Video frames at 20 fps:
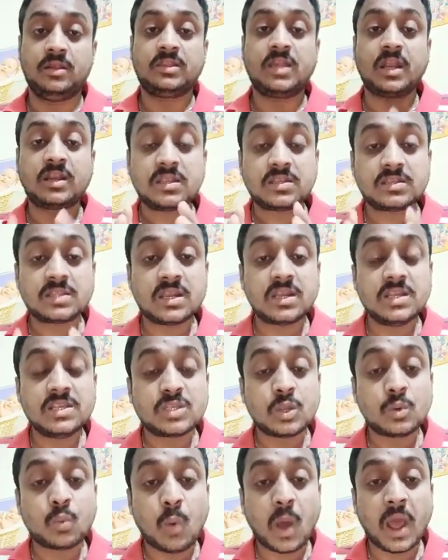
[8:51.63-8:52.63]
That is the
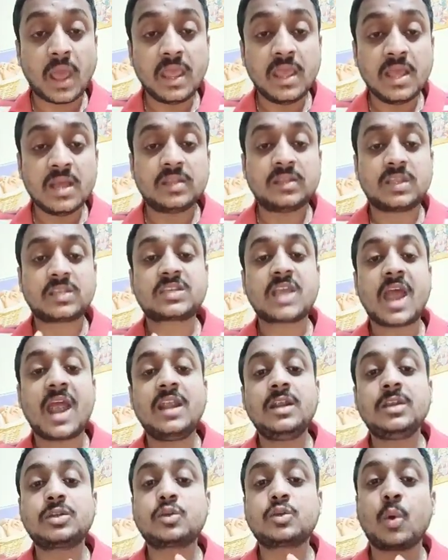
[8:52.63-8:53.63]
reason why the
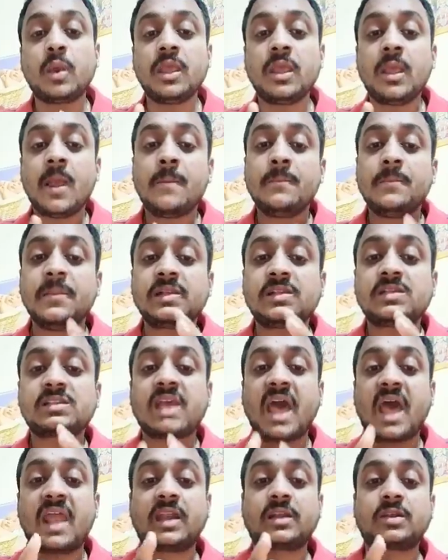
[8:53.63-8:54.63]
child showing mixed
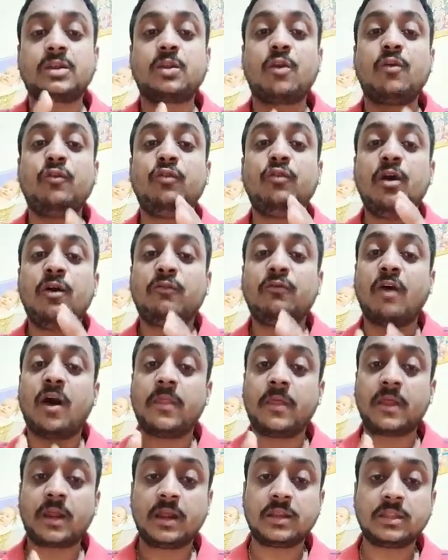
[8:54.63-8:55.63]
character of
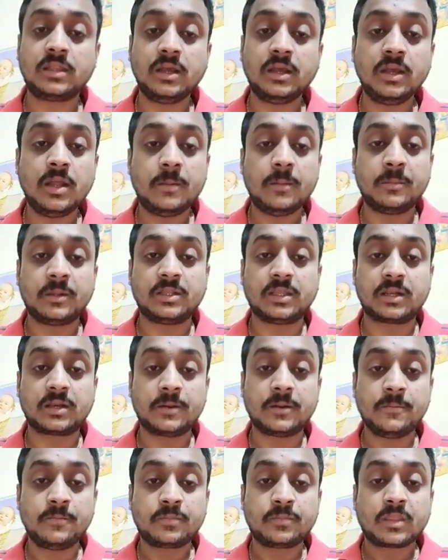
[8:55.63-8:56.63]
father and the mother.
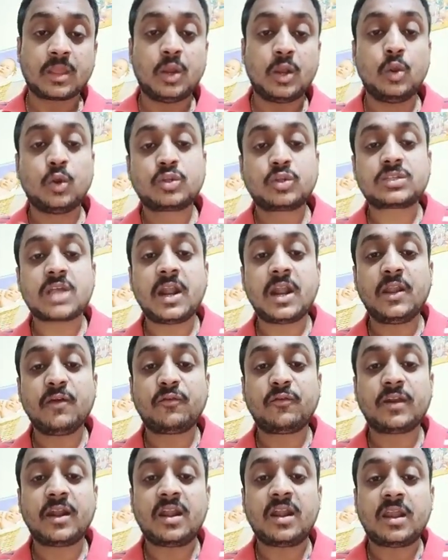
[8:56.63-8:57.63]
Looks are
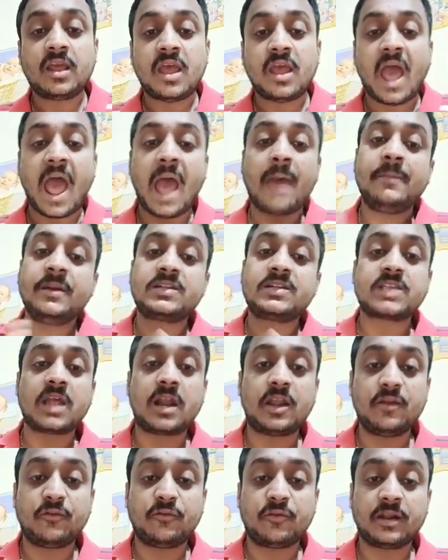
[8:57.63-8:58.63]
different, habits
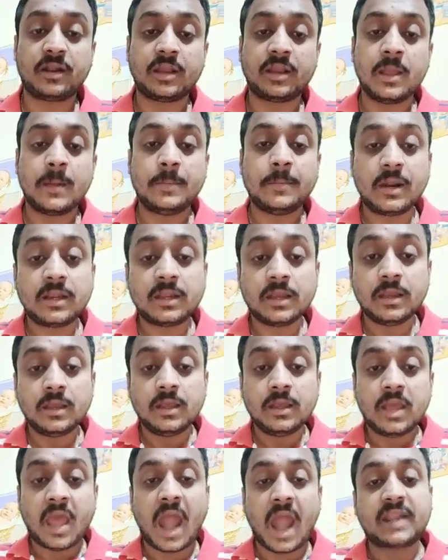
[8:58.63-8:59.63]
are different, but
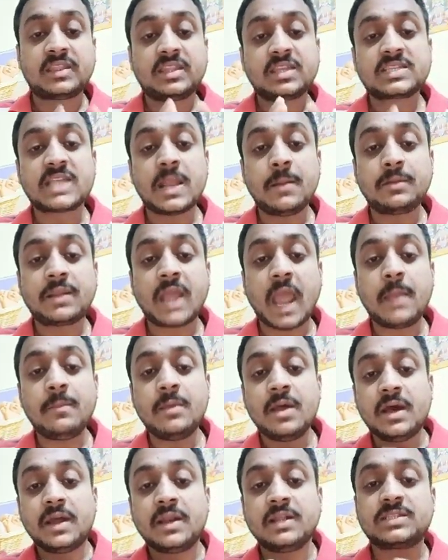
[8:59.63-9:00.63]
at the same
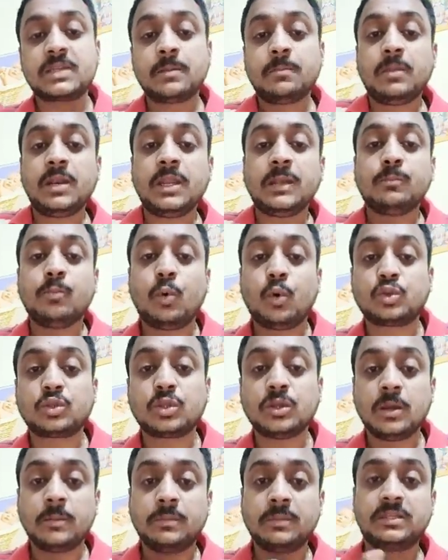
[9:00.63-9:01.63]
time resembling
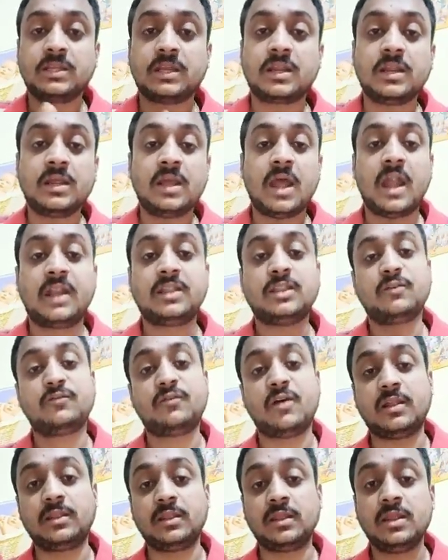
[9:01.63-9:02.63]
both mother and the
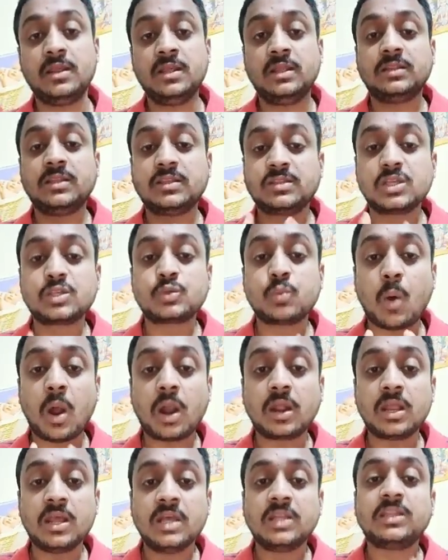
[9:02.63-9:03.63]
father. This is
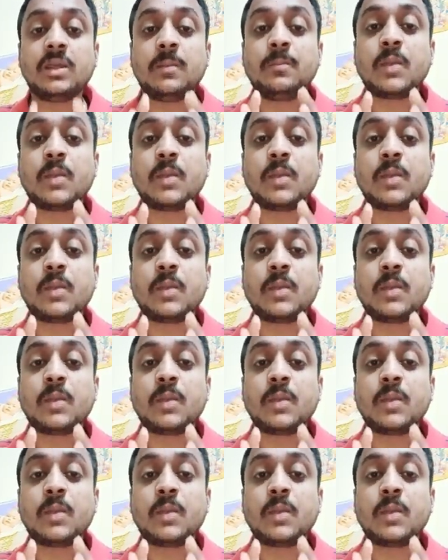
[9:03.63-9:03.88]
what the